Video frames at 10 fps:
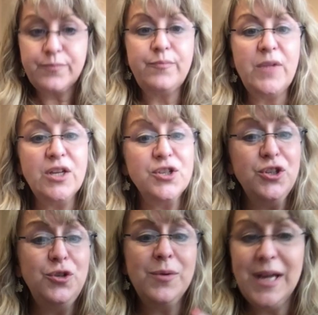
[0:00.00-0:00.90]
So
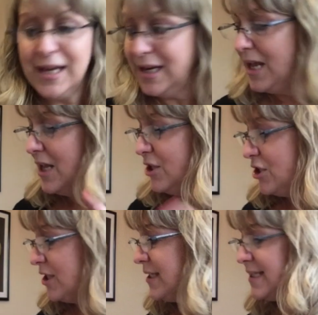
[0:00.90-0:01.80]
you can
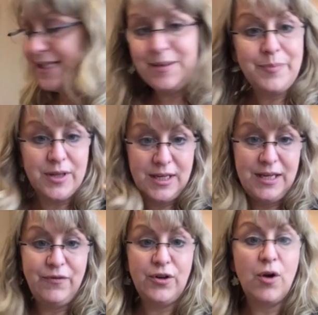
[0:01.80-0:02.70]
just simply,
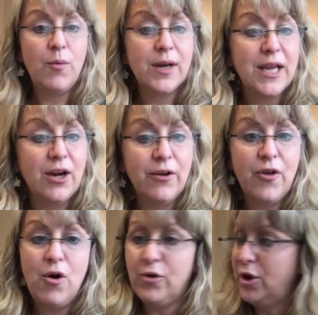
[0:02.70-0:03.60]
if you don't want to carry the
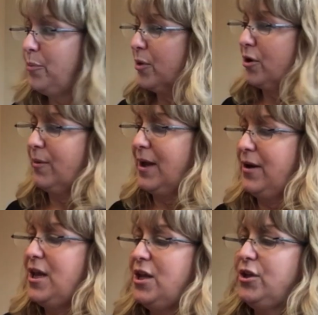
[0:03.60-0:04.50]
whole notebook around,
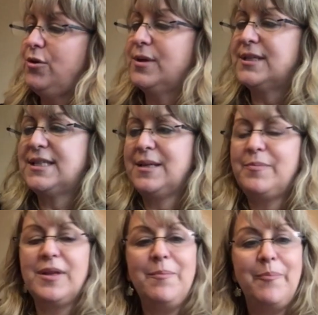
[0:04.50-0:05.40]
you can
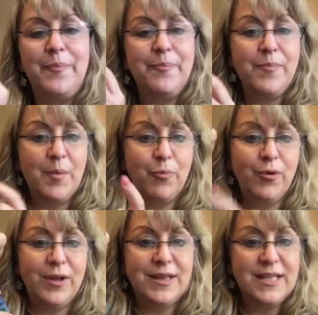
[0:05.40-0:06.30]
simply
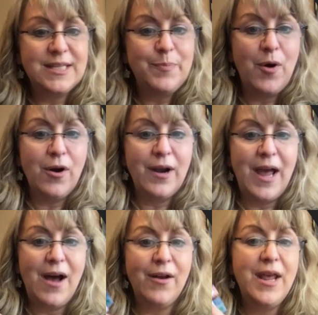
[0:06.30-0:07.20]
print this part
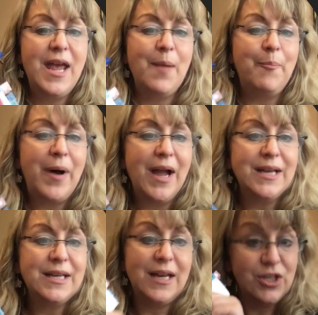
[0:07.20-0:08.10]
out, bind
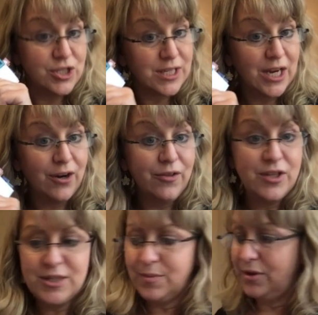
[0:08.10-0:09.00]
it, and just carry
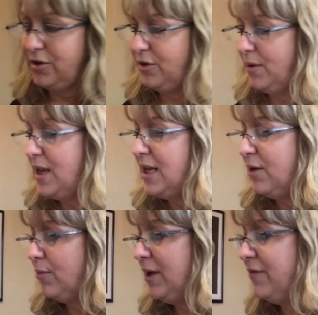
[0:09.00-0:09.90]
this with you.
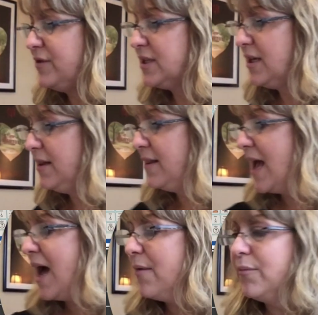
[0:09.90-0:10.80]
And we've done
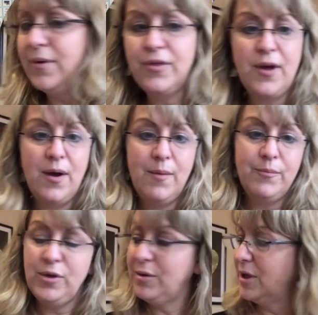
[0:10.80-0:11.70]
that with,
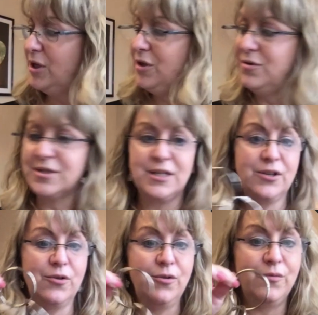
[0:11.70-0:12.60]
you can use
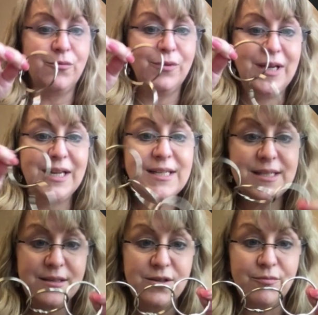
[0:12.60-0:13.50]
little
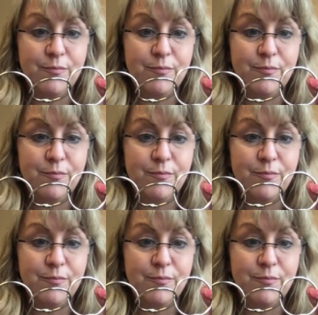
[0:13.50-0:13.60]
rings to